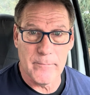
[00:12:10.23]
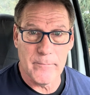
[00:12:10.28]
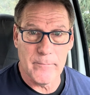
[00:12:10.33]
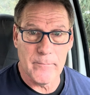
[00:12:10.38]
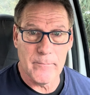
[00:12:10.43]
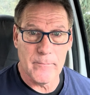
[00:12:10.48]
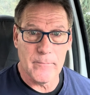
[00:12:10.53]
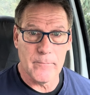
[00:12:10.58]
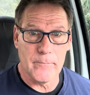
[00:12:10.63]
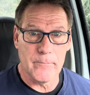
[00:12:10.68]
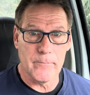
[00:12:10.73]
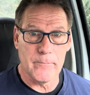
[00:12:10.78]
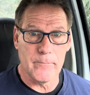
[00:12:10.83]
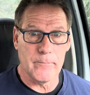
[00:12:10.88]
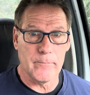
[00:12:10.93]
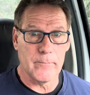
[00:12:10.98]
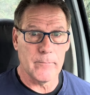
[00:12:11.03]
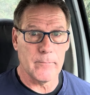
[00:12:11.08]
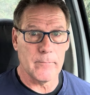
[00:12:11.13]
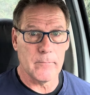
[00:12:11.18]

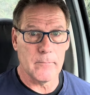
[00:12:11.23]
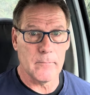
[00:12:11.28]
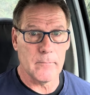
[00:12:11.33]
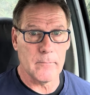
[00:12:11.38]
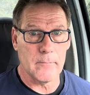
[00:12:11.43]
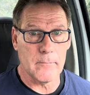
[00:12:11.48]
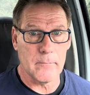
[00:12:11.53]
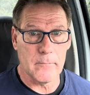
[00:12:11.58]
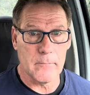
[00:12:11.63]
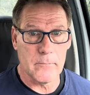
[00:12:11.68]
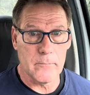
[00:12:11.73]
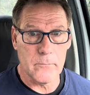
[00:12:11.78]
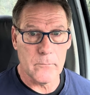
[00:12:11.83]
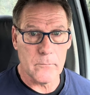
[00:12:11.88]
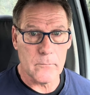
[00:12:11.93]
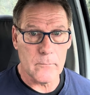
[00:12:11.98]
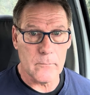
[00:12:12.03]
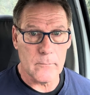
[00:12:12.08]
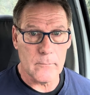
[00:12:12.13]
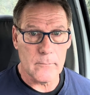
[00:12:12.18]

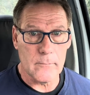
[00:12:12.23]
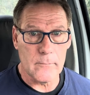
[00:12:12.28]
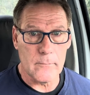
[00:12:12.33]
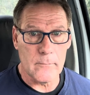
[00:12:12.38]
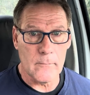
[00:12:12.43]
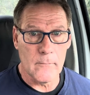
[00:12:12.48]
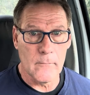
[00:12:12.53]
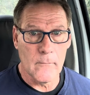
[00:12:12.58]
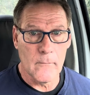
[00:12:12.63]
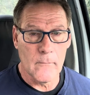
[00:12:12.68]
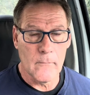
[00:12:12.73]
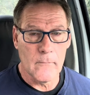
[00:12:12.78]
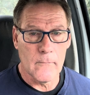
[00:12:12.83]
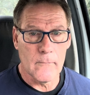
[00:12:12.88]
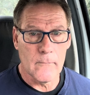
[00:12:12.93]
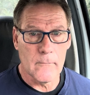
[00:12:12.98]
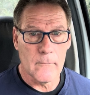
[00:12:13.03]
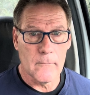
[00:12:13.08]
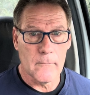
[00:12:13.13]
Nobody speaks.